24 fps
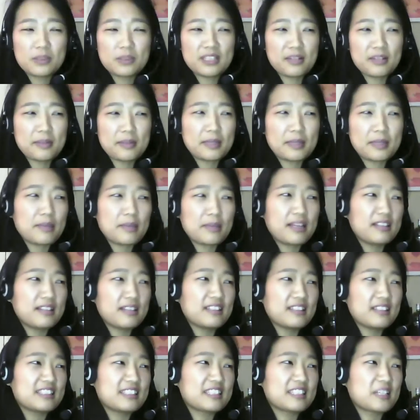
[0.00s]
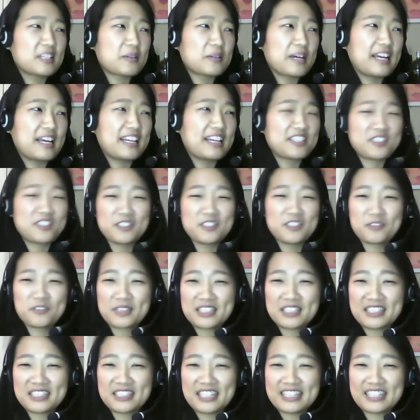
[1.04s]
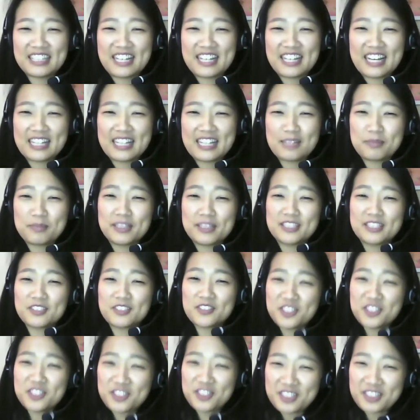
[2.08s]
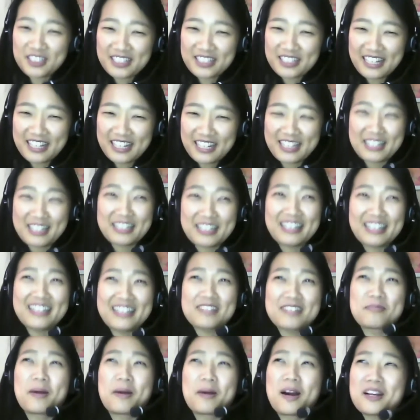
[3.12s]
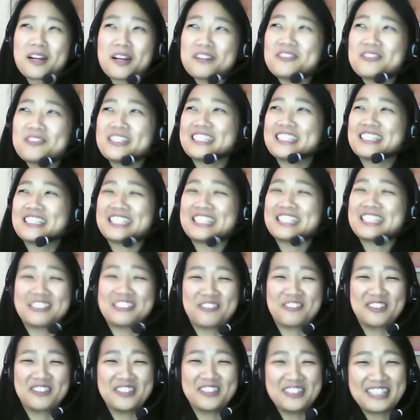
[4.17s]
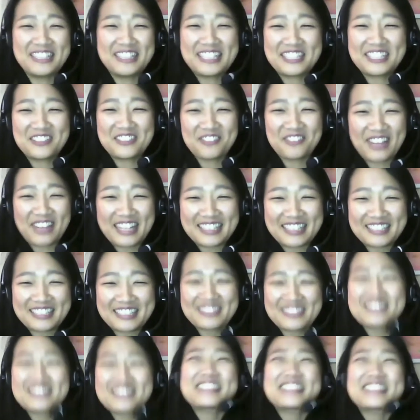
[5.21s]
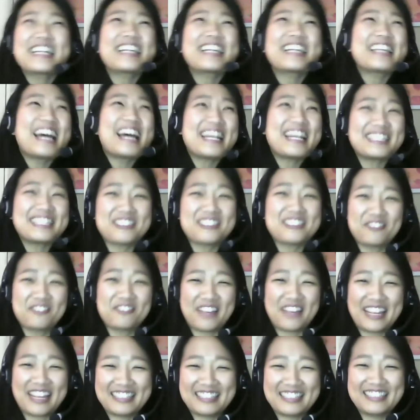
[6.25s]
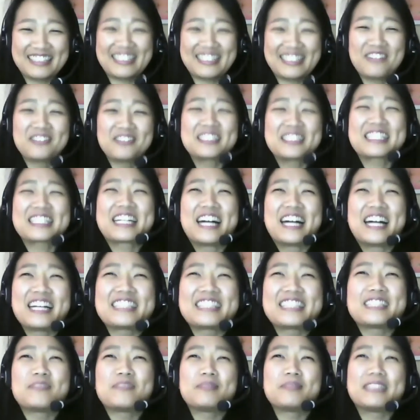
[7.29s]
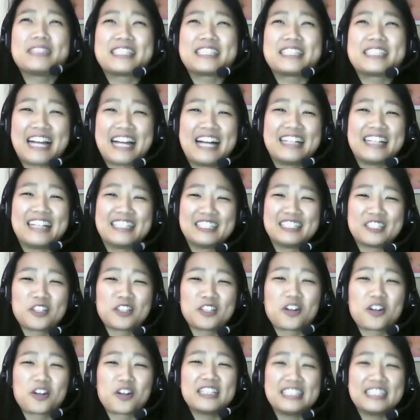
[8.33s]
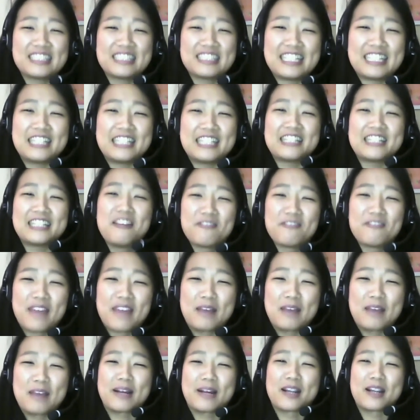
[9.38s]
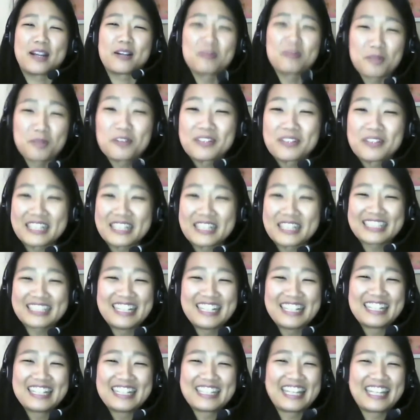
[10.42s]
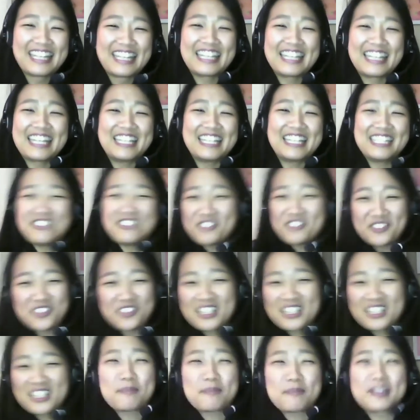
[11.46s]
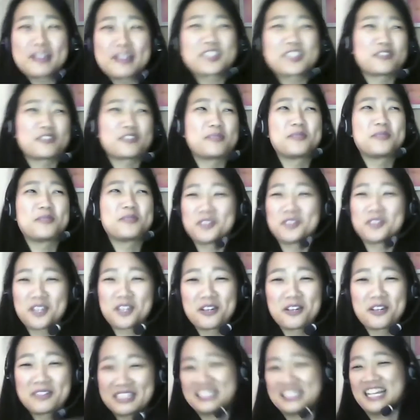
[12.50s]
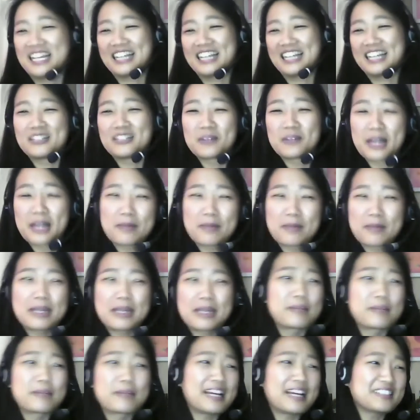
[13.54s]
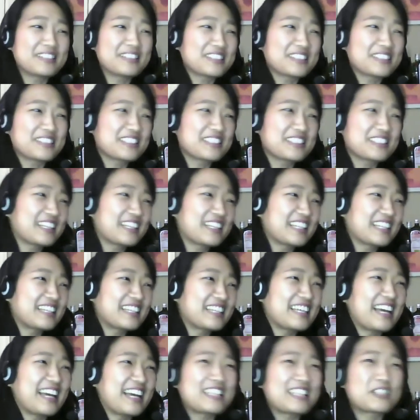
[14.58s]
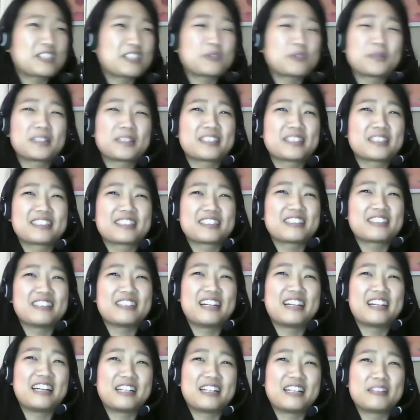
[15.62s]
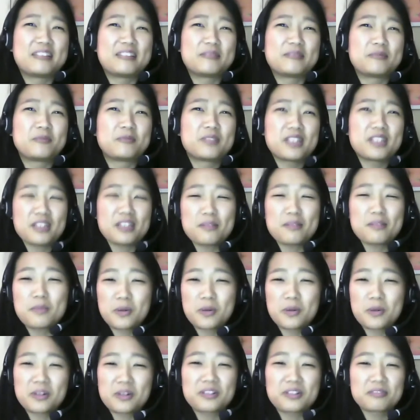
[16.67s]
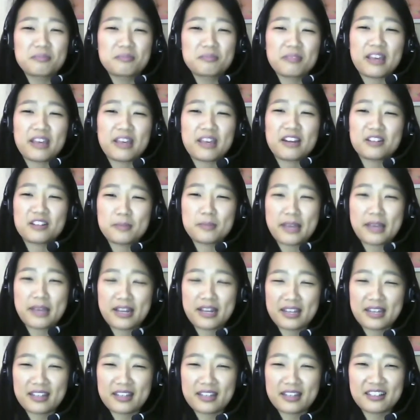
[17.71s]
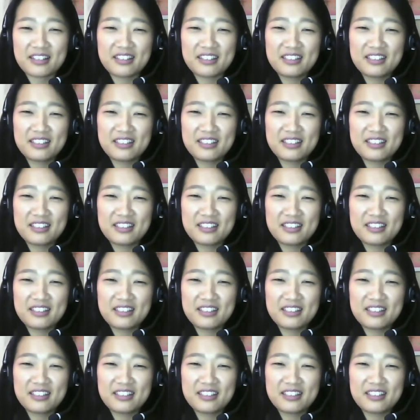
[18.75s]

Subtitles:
about the male leads, though, I actually really like the guy that plays Christian, and part of it is because if you look at his face, you're just like, that is a face that was custom designed to star in teen vampire movies. Like, if you look at a picture of him, you'll know exactly what I mean. But I also just thought that the actor was one of the more charismatic